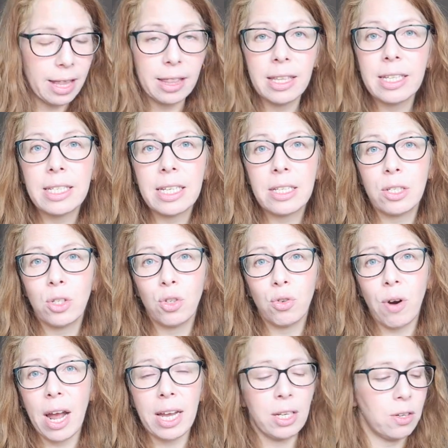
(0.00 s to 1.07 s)
and this is
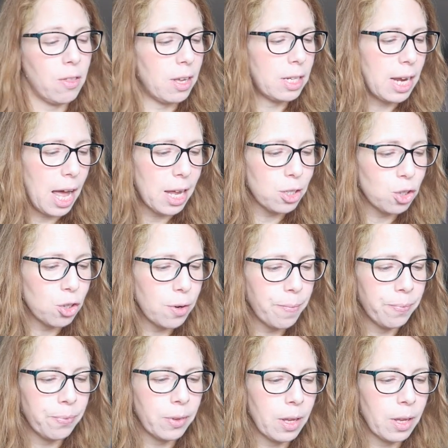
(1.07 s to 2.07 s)
dry to the touch.